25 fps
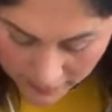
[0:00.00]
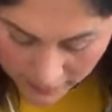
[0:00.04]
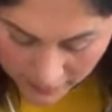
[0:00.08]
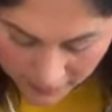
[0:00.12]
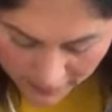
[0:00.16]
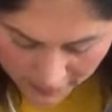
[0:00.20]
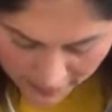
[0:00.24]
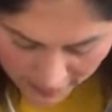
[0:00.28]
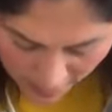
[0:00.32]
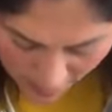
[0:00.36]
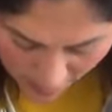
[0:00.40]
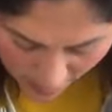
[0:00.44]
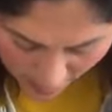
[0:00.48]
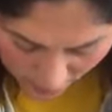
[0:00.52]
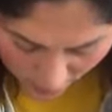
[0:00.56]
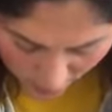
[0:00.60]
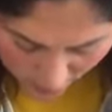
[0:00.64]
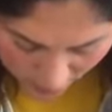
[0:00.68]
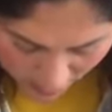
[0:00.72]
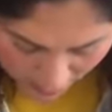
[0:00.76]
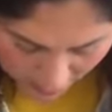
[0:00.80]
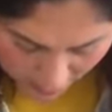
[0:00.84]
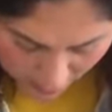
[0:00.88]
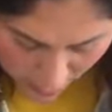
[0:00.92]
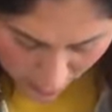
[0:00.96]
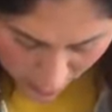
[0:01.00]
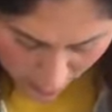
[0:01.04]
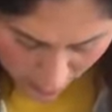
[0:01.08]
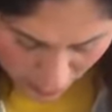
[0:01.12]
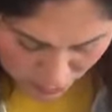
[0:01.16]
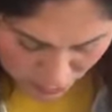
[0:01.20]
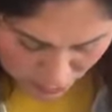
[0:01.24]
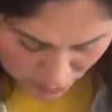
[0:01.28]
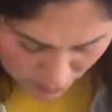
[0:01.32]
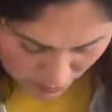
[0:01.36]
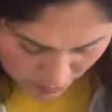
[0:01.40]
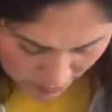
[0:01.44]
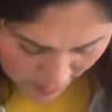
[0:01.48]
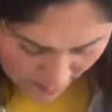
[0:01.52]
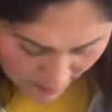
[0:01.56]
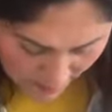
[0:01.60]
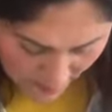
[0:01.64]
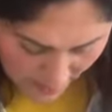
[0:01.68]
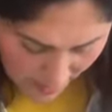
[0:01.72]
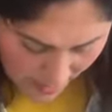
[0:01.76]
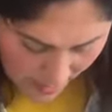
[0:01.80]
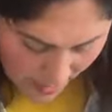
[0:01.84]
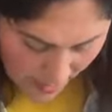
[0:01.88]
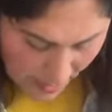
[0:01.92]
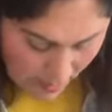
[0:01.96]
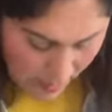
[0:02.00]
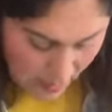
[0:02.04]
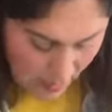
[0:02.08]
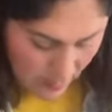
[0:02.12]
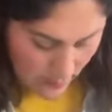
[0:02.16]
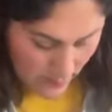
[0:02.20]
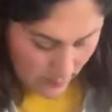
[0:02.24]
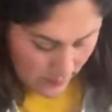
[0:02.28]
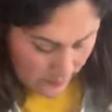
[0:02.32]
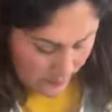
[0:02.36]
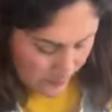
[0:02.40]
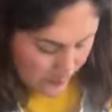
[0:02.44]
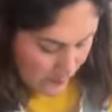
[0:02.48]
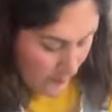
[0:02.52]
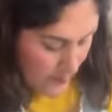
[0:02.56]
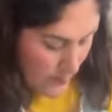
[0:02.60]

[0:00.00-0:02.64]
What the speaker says: All right, now we are going to come back.